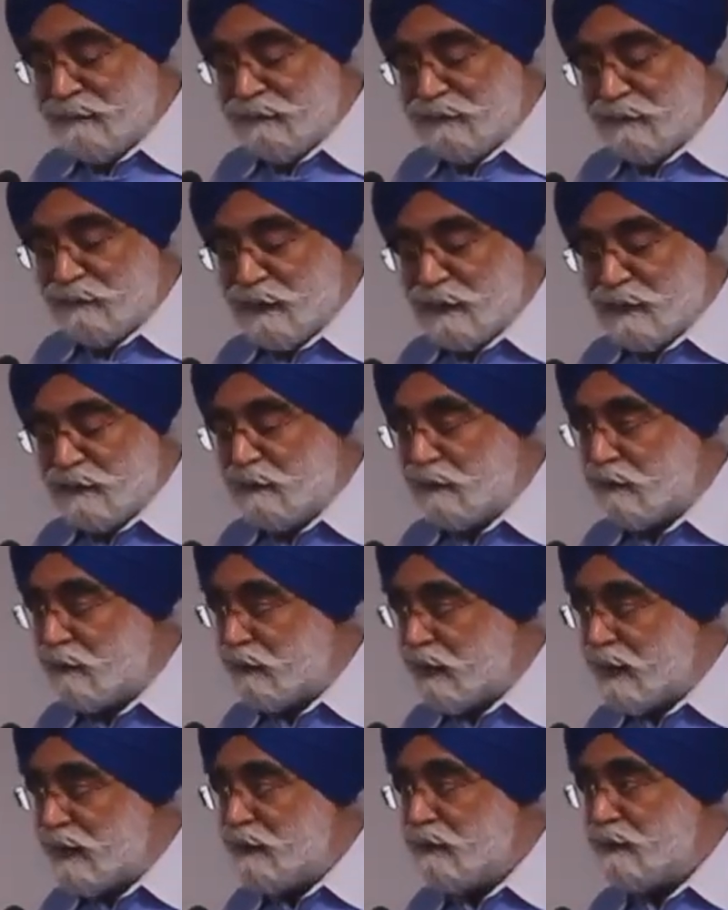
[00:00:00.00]
but
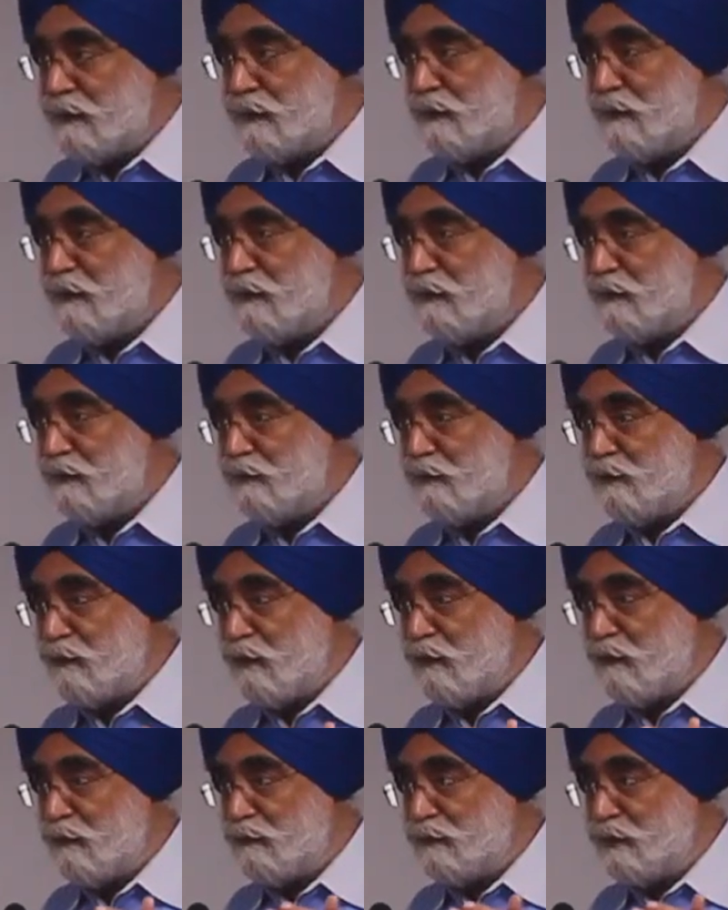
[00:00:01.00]
right
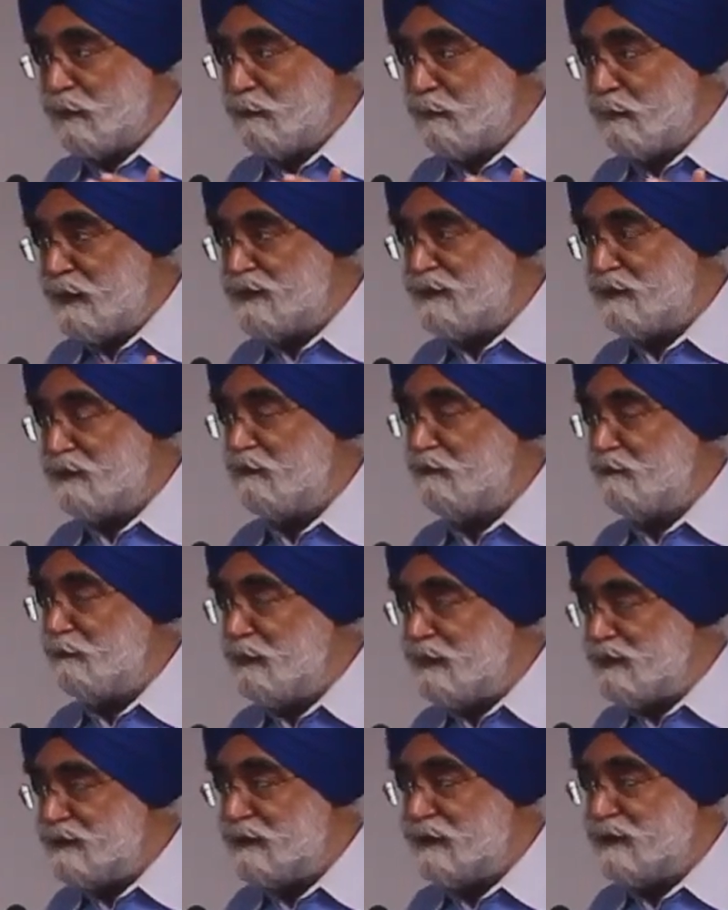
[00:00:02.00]
from the best of
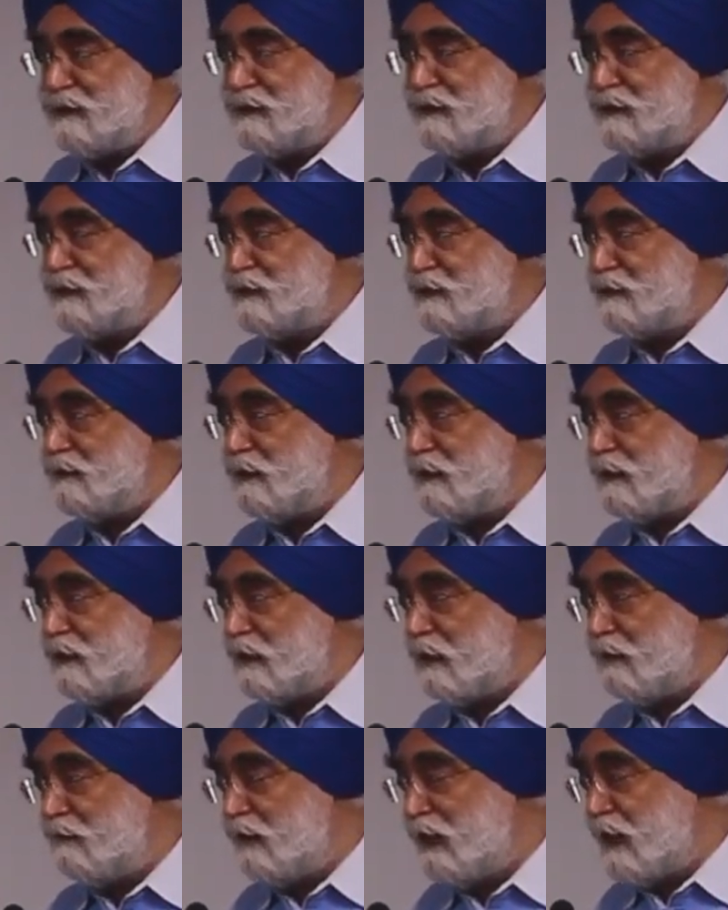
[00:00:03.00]
best education that
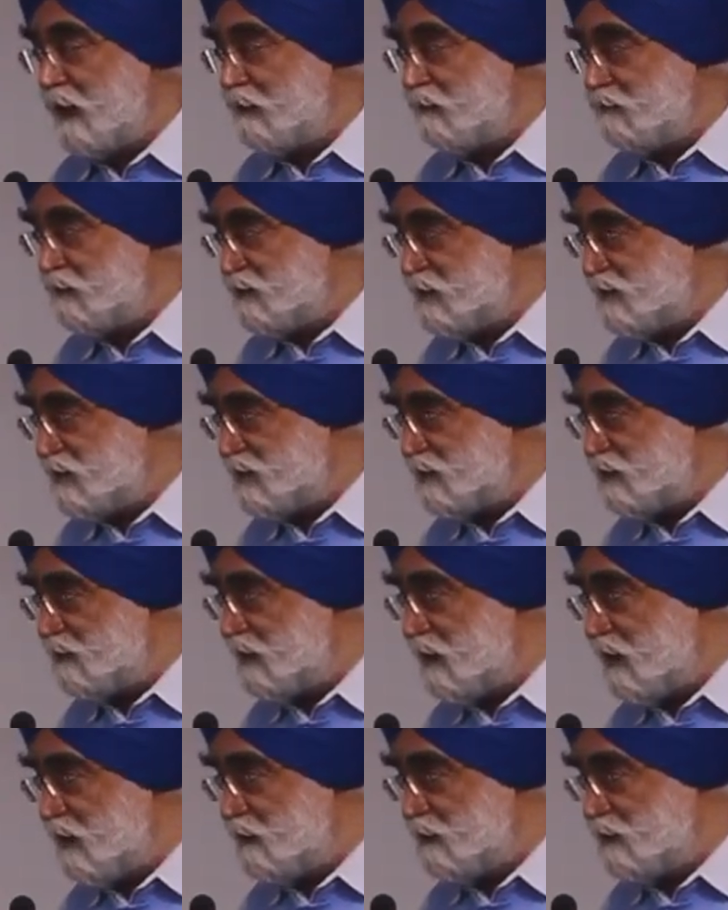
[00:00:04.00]
I've had, visits to
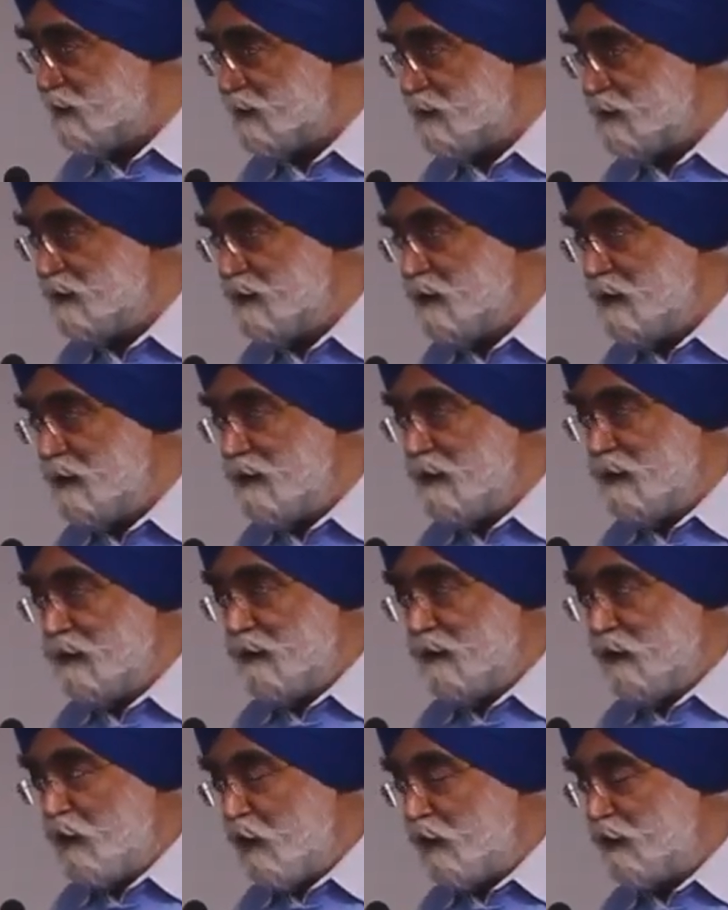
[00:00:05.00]
Harvard,
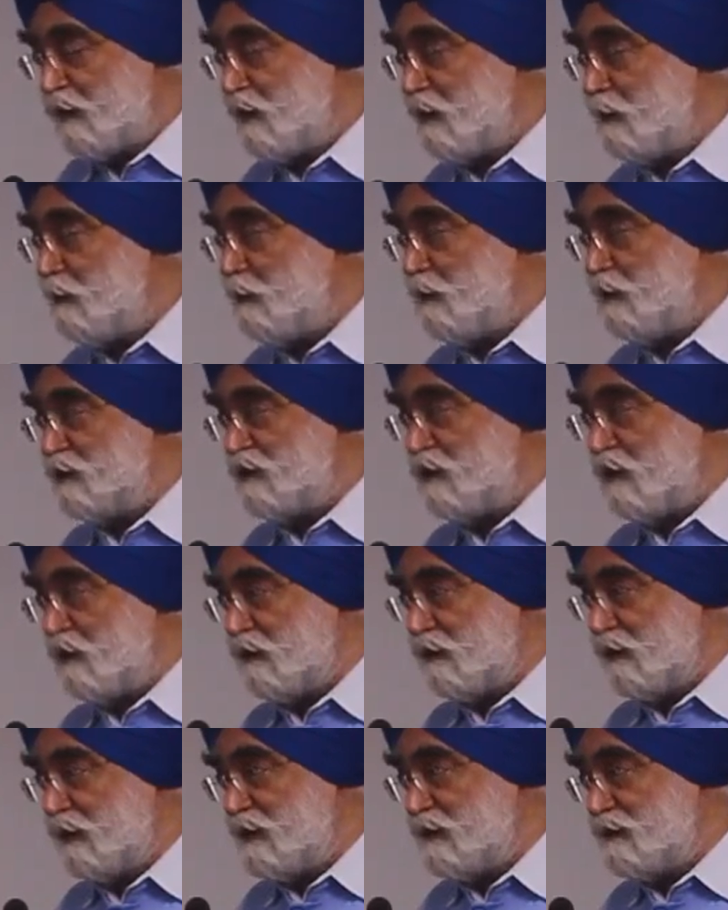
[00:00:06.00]
long-term
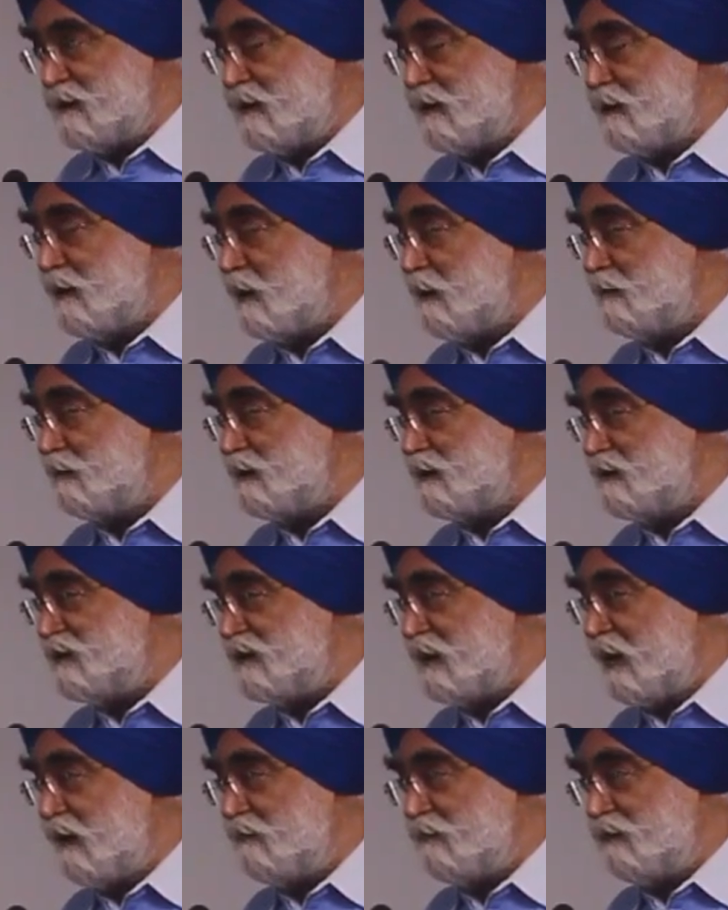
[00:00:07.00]
postdoctorates at Harvard,
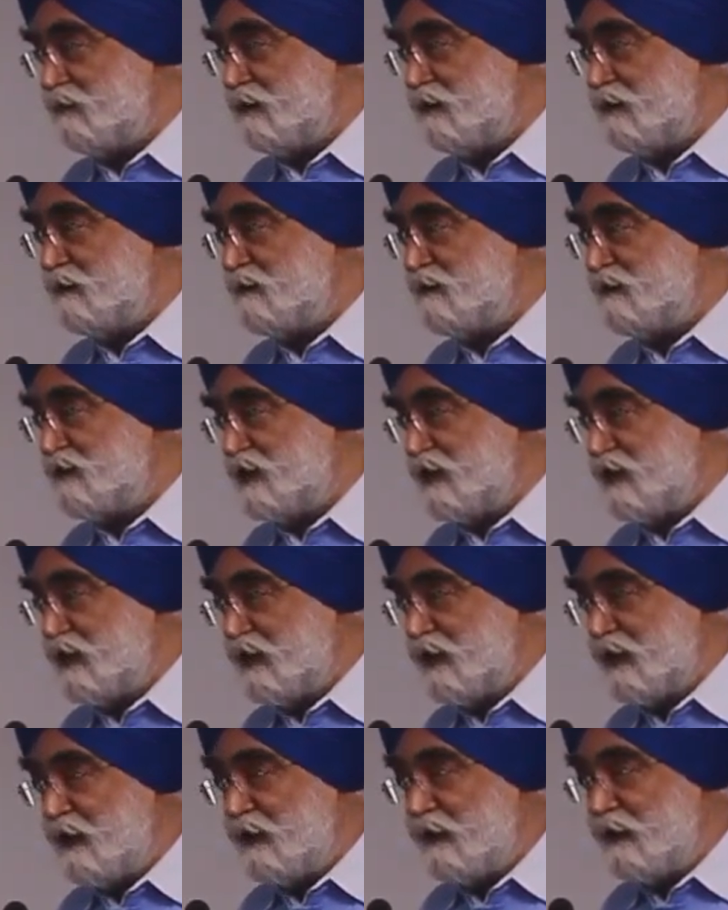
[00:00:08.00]
Stanford,
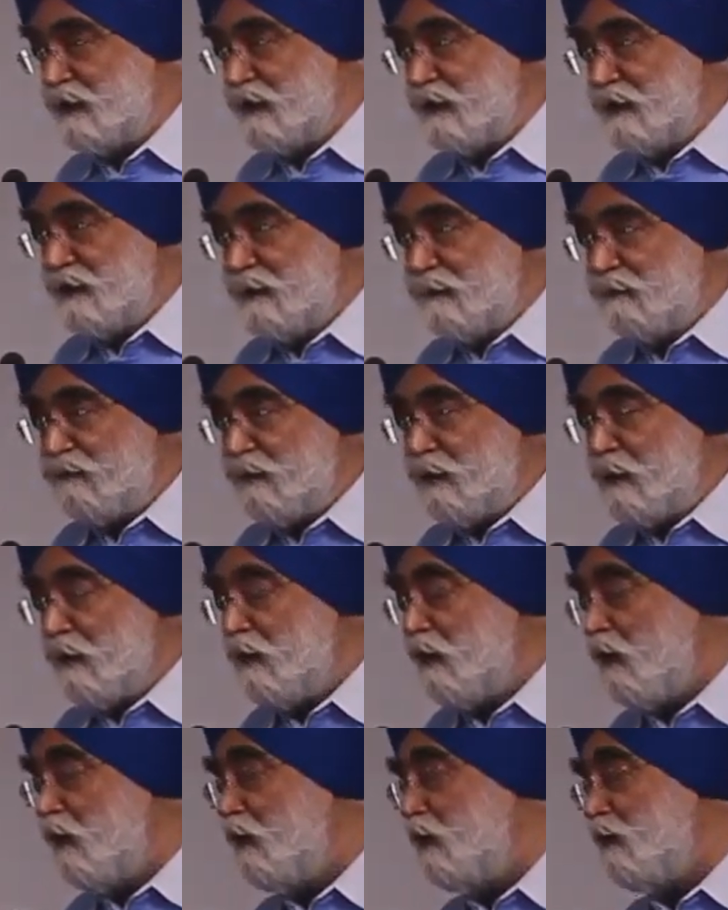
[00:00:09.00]
Sydney,
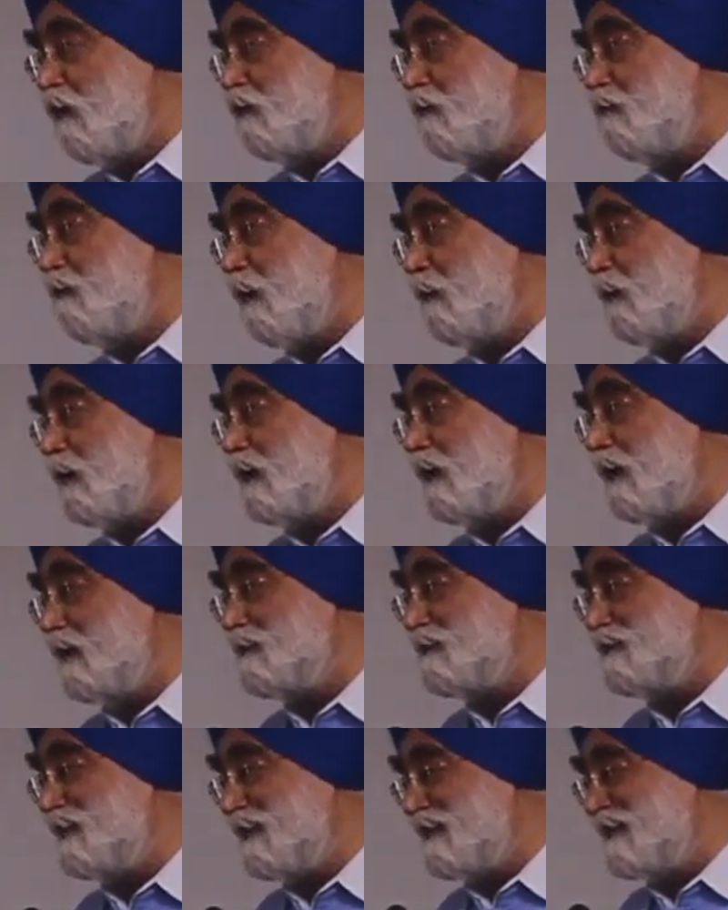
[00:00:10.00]
all on public
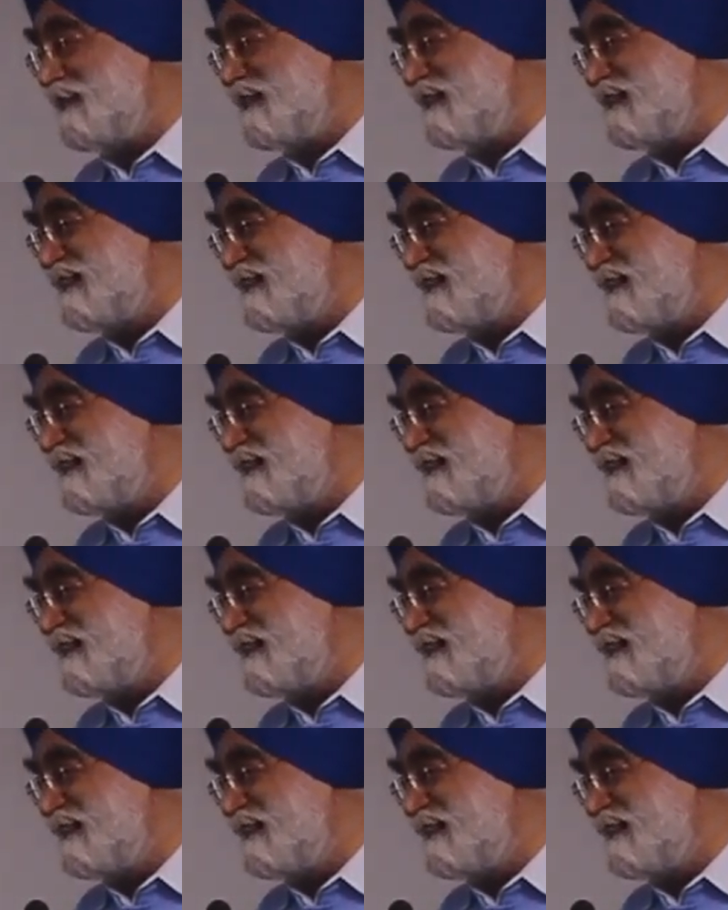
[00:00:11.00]
exchequer.